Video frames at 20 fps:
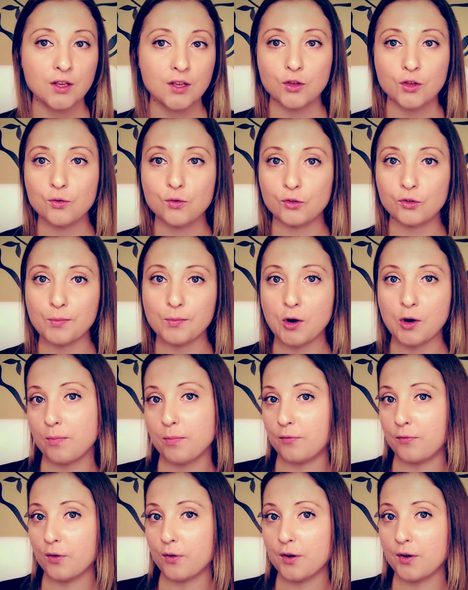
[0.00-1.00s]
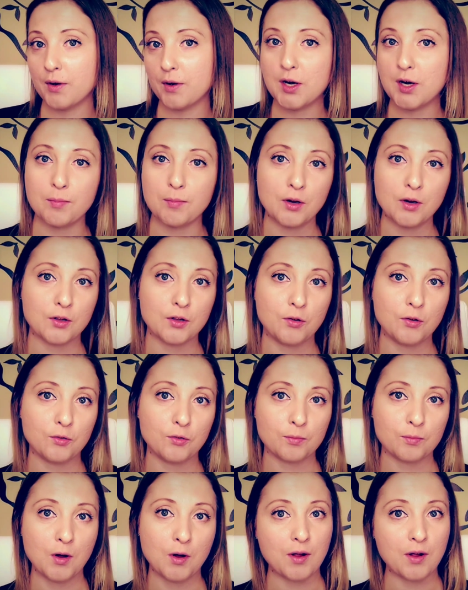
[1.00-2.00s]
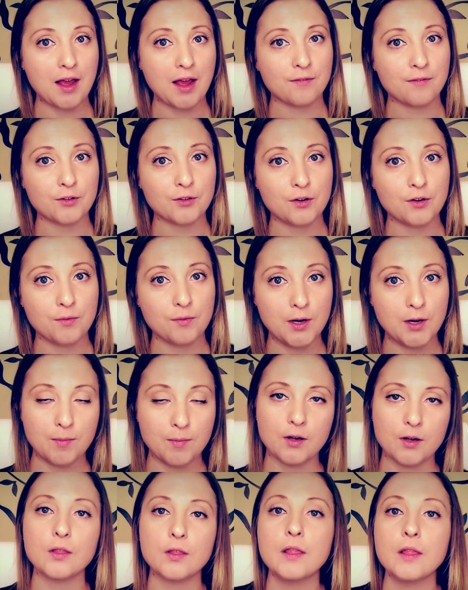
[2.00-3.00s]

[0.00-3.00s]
You smoke before you read a book. You smoke after you read a book.